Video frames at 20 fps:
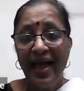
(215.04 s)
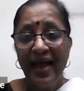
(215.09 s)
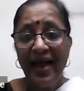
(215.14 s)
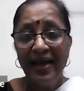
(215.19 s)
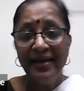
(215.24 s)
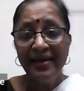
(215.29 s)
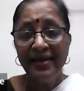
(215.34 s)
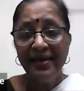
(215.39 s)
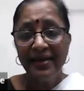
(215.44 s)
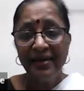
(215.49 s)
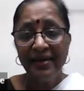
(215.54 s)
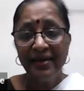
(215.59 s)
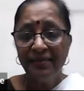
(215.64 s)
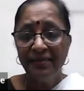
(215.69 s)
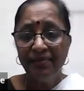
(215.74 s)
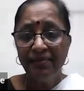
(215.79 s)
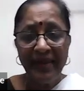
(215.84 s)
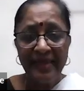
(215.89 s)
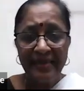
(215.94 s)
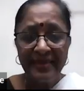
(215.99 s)
And
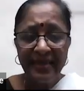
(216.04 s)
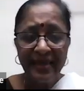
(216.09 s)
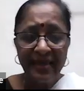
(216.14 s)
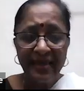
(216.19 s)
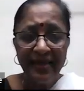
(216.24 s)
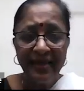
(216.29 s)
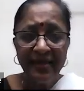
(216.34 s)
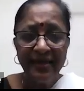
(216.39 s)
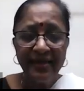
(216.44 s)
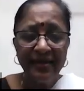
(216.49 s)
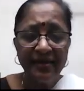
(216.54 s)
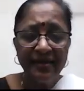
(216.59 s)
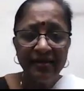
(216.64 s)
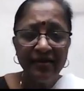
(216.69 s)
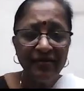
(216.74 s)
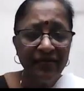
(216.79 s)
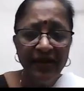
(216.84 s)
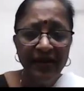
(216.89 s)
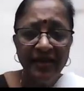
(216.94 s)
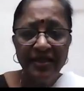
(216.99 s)
in basically
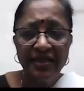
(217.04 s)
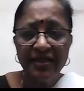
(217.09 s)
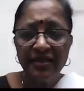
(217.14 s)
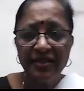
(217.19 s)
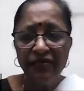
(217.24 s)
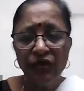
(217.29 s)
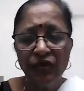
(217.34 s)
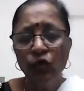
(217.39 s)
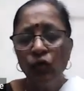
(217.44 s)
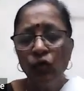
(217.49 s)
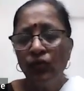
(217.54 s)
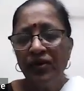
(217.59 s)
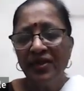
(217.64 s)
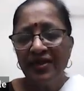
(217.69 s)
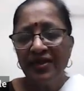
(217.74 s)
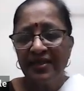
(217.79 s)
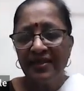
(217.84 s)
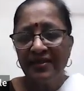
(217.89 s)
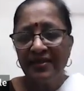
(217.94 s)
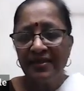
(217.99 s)
the first few
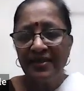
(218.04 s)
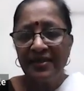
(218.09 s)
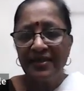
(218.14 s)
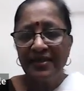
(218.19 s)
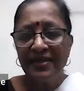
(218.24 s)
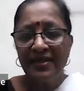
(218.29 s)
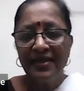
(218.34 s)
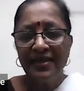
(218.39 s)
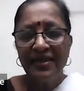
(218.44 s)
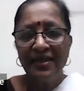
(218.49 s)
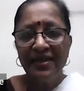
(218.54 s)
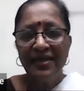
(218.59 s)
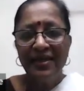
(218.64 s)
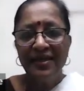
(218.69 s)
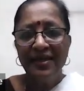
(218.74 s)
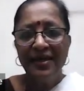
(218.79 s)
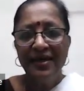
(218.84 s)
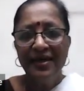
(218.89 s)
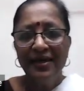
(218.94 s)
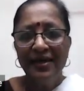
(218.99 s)
verses,
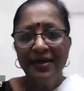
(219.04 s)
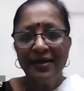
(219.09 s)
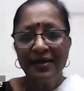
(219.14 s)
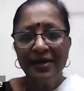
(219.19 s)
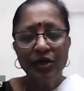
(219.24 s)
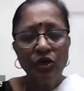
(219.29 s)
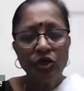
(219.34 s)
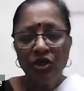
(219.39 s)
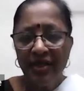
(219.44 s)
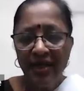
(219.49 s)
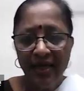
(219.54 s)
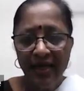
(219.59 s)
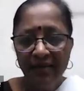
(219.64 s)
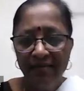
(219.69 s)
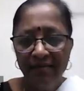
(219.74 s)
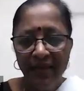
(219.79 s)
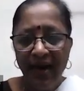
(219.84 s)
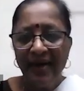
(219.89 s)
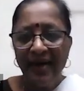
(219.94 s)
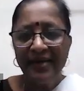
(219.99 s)

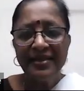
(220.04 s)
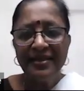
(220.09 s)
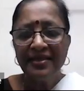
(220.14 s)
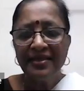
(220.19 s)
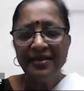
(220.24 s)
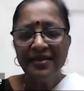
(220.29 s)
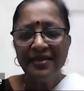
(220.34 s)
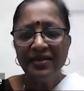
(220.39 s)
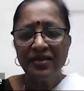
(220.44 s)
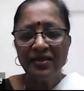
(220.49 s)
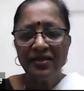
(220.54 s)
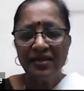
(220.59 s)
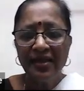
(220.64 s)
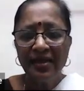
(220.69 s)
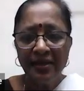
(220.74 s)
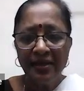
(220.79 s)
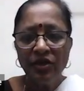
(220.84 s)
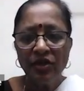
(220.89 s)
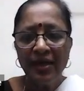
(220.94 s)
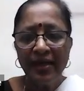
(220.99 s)
Krishna answers
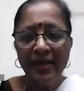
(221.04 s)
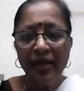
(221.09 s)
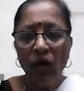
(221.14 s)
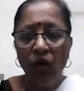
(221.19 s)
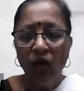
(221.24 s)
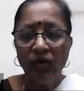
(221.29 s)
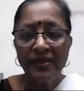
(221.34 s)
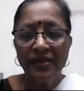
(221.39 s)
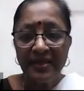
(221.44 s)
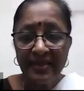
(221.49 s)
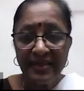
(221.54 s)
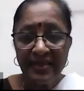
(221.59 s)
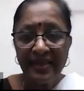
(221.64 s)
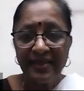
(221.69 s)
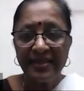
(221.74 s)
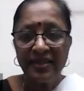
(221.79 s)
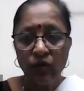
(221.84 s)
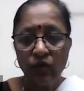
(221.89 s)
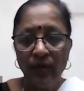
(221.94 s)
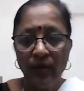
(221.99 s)
literally all the
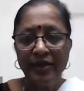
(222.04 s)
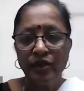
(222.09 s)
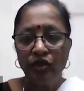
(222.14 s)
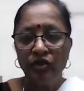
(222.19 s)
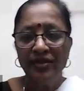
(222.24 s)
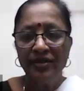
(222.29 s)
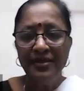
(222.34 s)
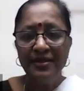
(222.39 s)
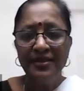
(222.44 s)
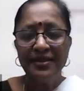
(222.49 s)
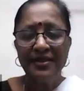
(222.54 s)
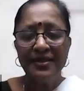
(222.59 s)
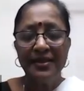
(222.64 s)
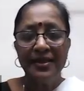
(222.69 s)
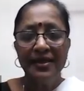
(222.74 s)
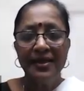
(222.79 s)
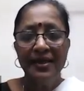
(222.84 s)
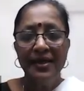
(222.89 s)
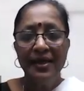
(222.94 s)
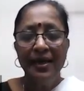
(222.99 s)
6 questions.
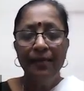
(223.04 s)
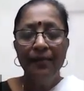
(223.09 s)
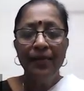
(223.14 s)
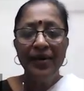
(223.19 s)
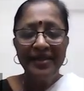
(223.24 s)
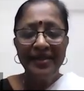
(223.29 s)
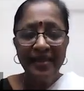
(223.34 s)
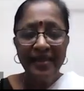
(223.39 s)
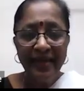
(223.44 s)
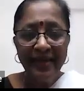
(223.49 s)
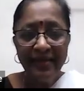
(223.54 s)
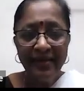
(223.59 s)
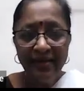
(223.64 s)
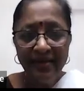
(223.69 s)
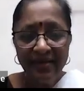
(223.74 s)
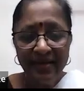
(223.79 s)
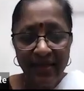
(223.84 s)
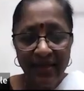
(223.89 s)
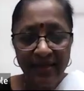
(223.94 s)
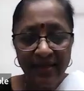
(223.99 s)
But
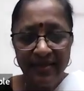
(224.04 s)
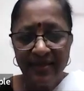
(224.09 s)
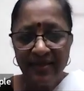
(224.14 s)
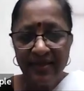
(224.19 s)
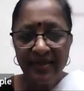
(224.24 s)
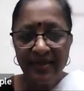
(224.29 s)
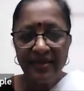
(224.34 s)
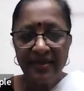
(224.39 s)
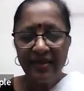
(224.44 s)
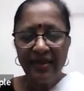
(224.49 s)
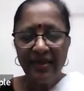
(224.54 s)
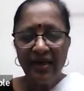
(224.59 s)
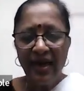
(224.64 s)
then there is this